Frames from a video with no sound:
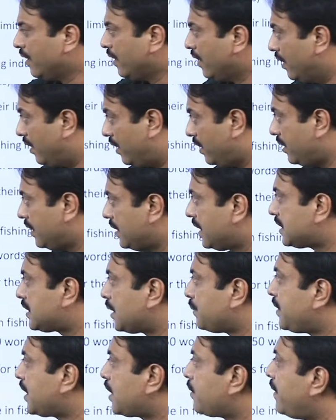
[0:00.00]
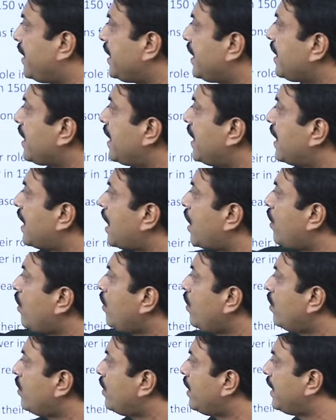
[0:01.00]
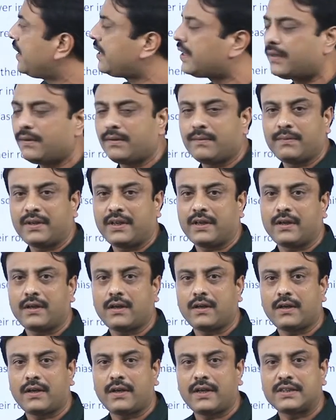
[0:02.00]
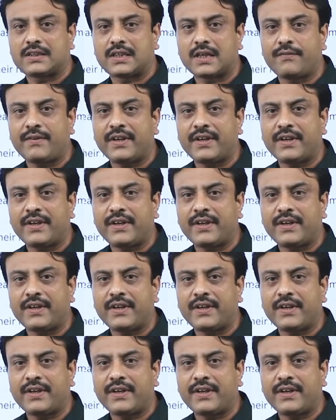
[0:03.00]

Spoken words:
the subject matter, and how it is having